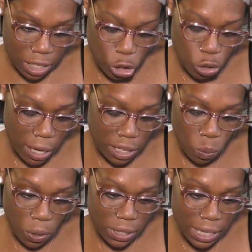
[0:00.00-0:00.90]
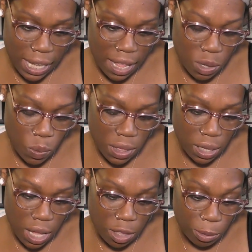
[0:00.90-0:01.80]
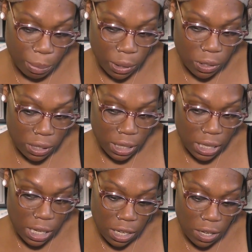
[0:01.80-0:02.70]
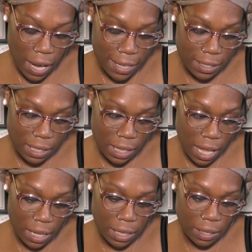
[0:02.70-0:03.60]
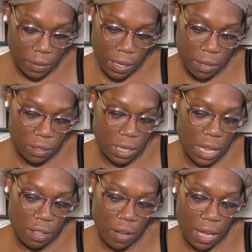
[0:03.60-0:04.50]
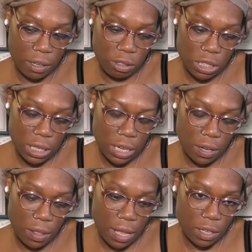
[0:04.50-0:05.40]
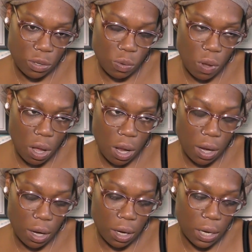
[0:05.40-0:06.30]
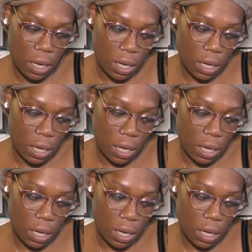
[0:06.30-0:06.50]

You're trying to work together with another person here. I see that clearly there's another energy here that you are